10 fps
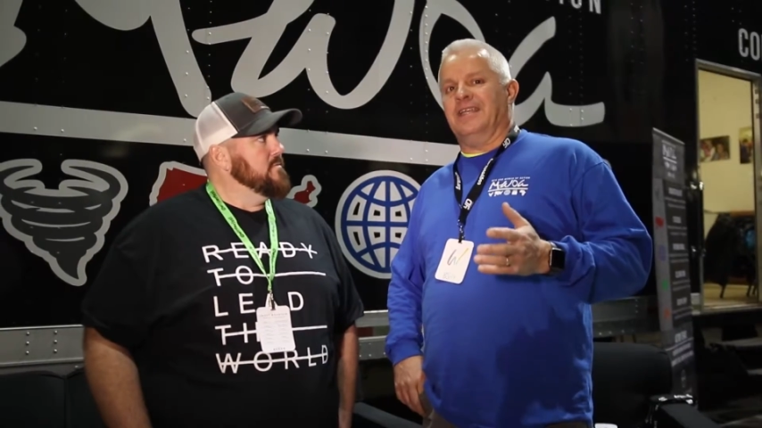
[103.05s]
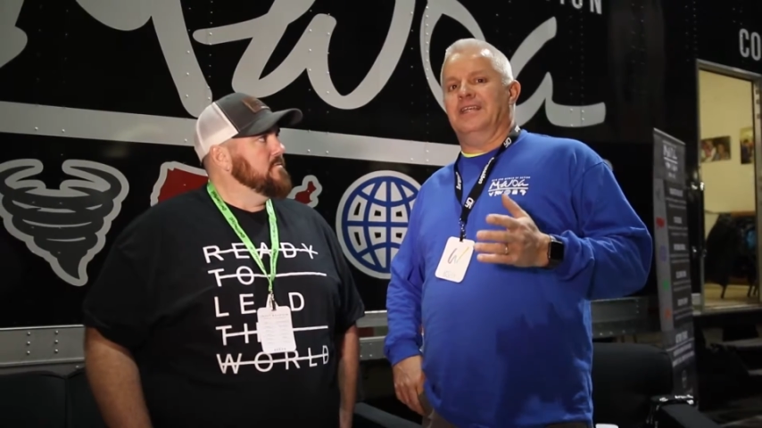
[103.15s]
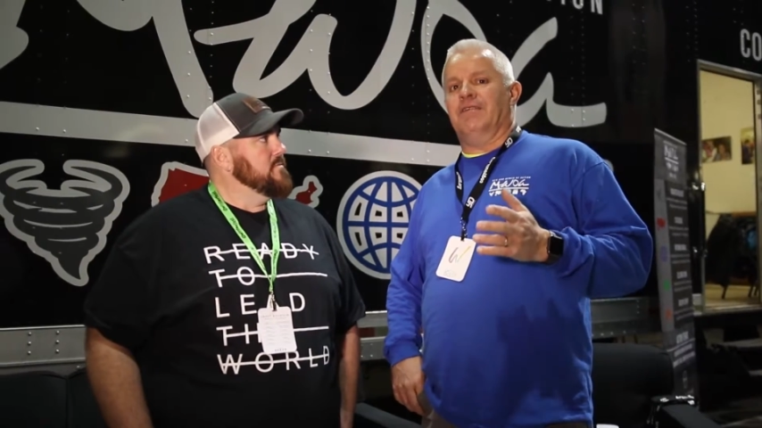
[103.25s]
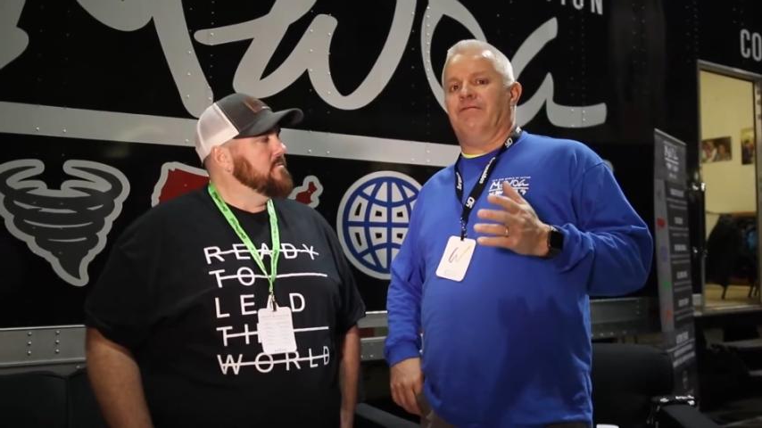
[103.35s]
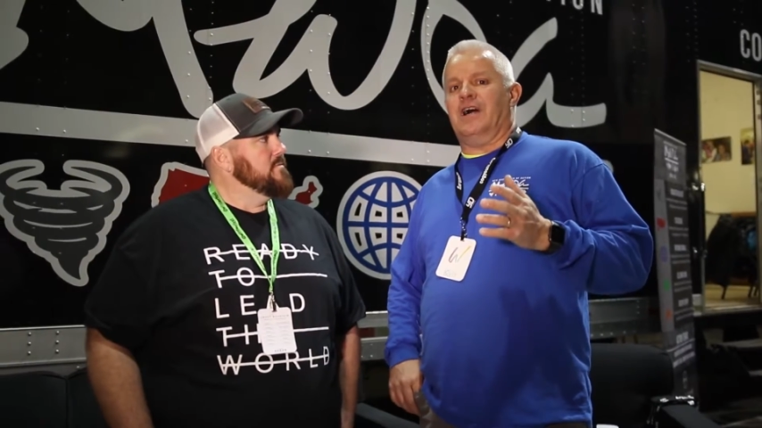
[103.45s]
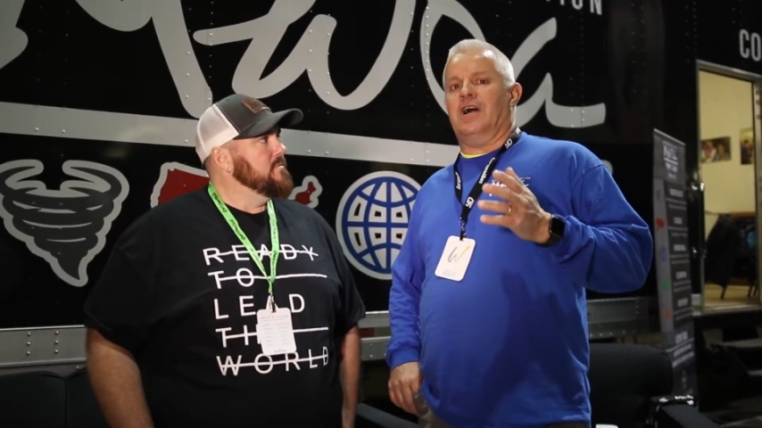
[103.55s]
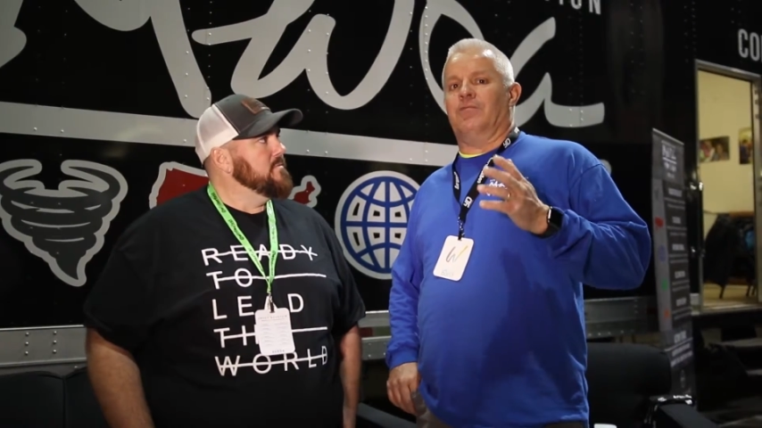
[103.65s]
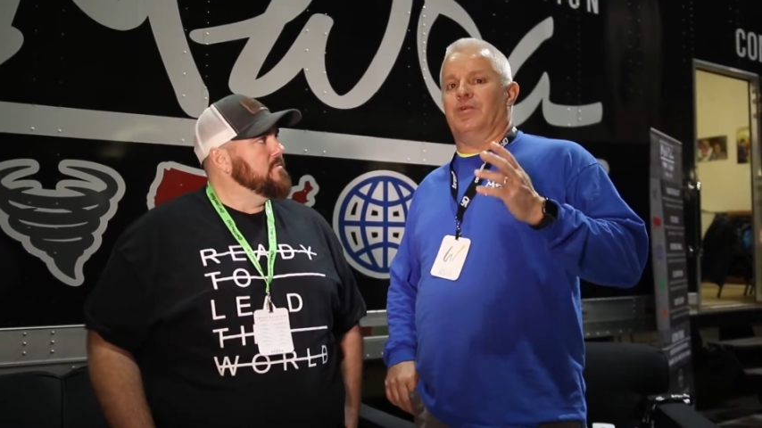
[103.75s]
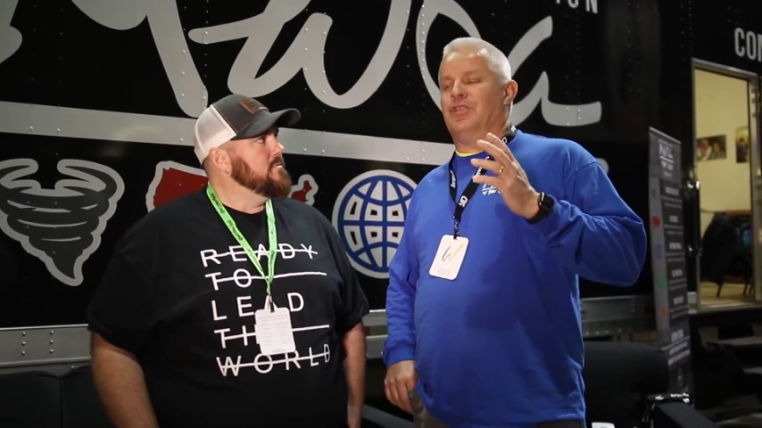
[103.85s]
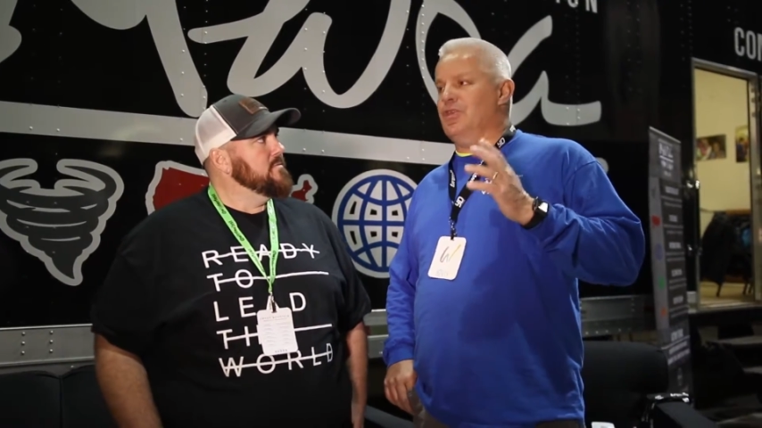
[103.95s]
getting
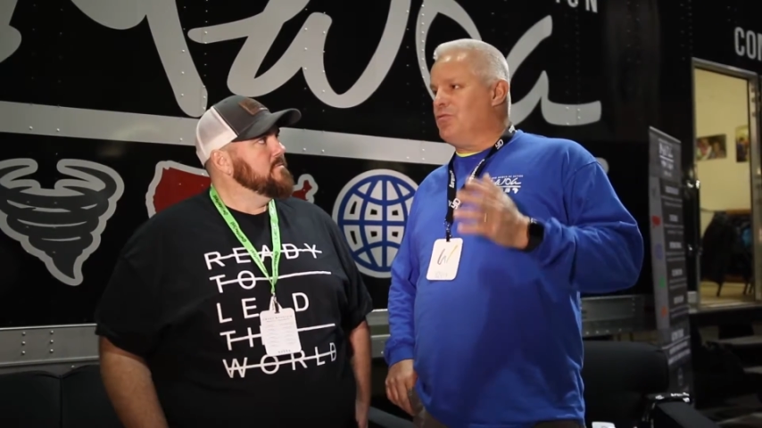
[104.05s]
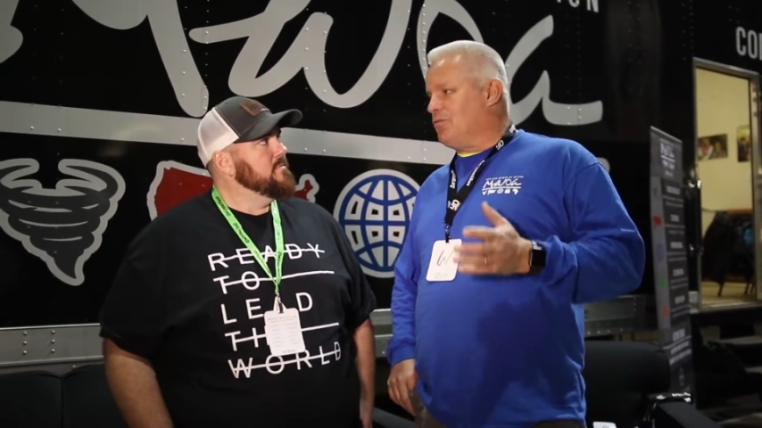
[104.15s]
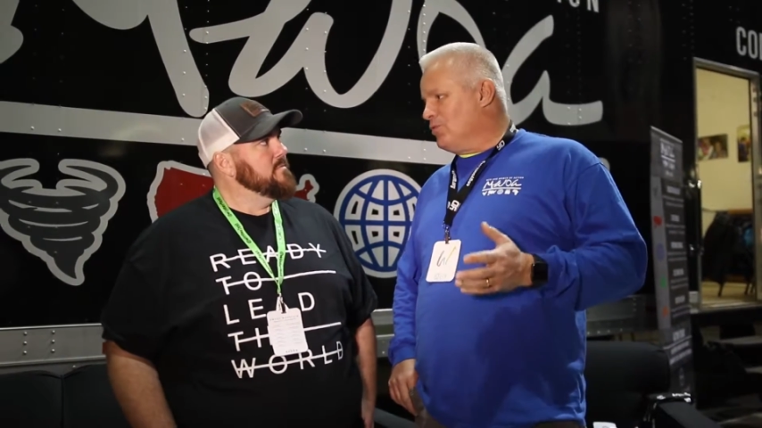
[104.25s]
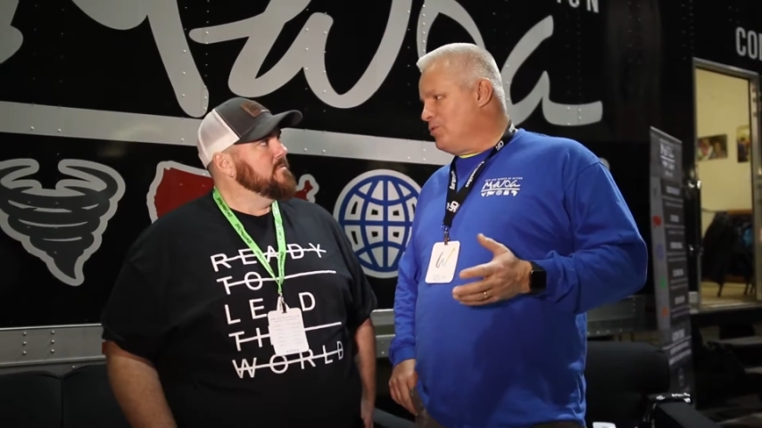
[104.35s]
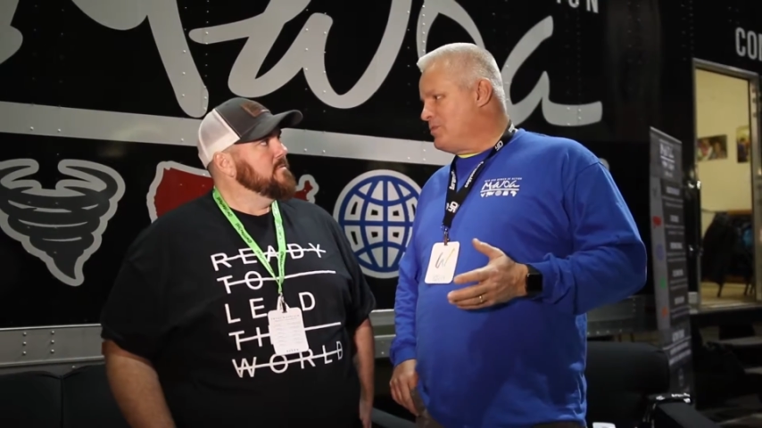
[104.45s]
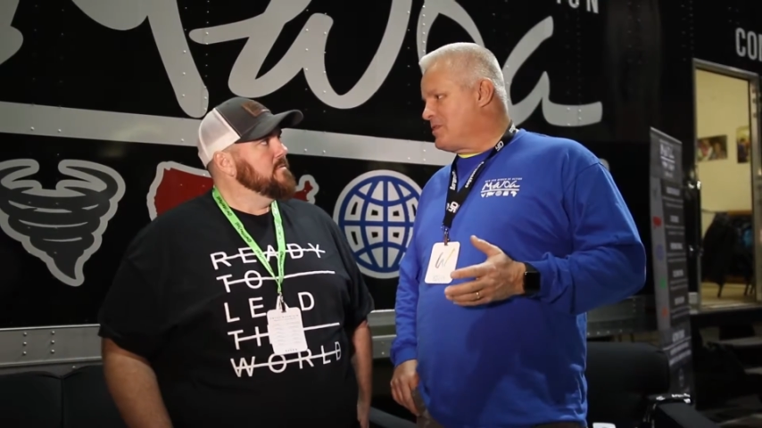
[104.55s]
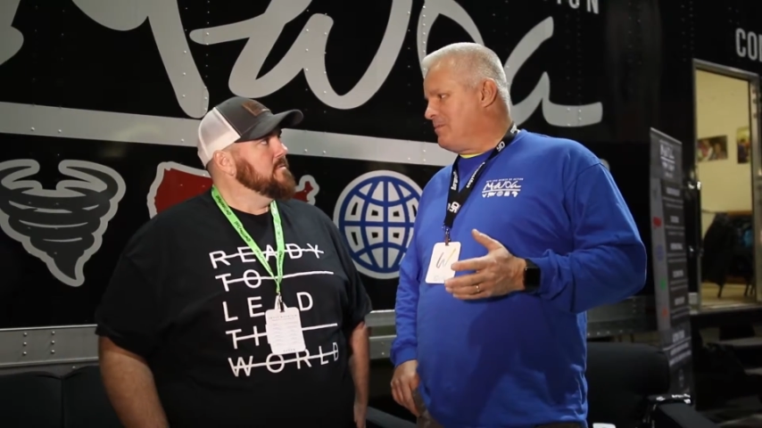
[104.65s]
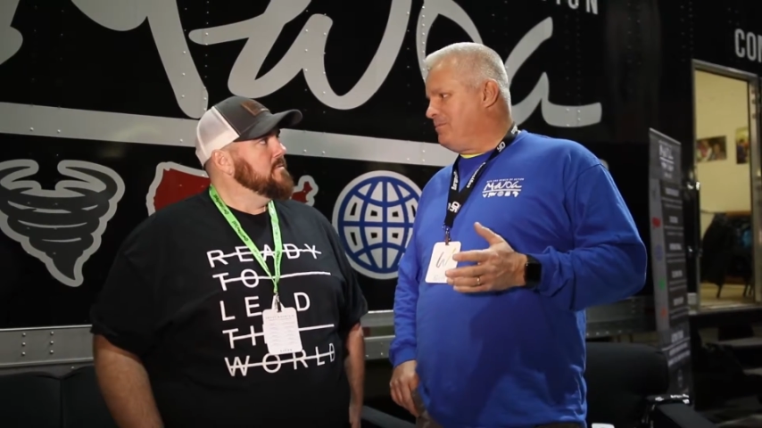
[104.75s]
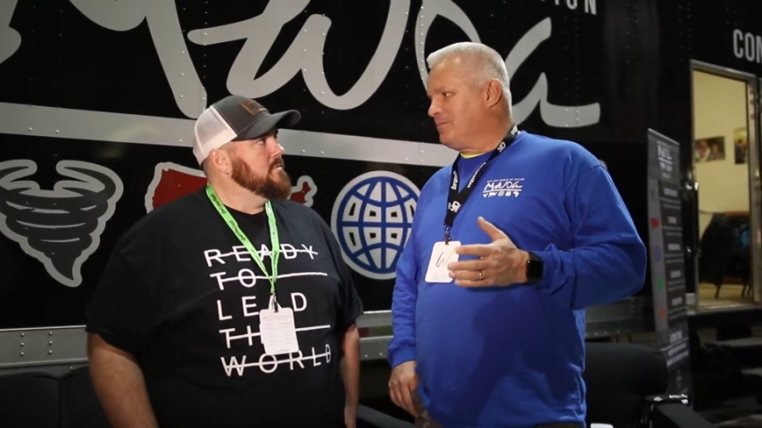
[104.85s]
involved with youth groups